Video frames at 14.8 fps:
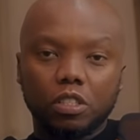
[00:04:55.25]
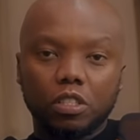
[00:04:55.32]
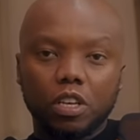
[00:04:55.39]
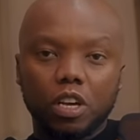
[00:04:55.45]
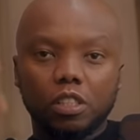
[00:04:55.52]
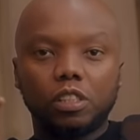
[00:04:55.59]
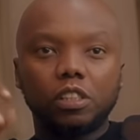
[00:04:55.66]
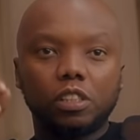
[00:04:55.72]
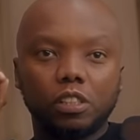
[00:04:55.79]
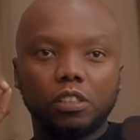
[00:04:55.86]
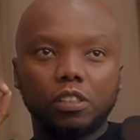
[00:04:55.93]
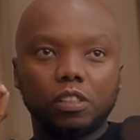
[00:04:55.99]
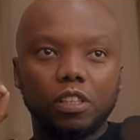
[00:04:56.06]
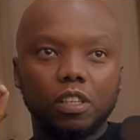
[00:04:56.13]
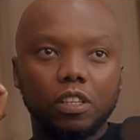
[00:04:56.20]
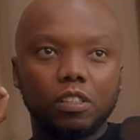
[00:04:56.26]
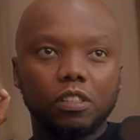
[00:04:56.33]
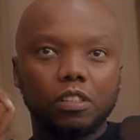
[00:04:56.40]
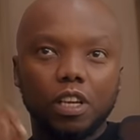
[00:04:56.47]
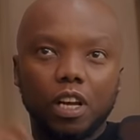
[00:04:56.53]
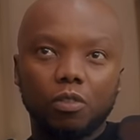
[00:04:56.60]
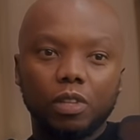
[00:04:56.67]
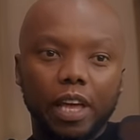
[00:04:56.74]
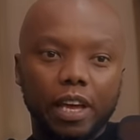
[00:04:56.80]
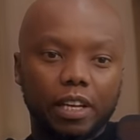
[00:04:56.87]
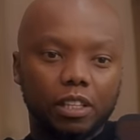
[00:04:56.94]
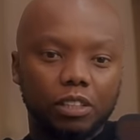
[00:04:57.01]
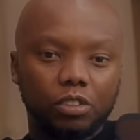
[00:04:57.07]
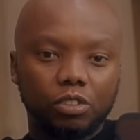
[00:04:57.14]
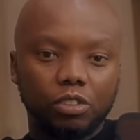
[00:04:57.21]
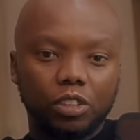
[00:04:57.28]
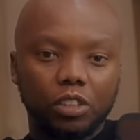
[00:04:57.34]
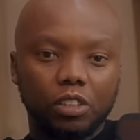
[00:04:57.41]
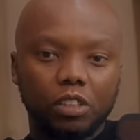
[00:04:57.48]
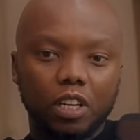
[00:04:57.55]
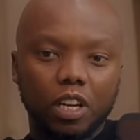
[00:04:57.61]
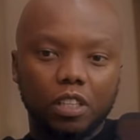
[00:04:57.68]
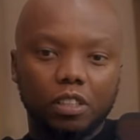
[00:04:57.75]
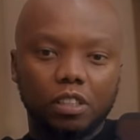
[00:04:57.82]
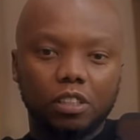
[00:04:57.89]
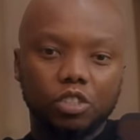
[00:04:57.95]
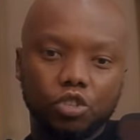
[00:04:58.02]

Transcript: there are certain things I would like us to discuss.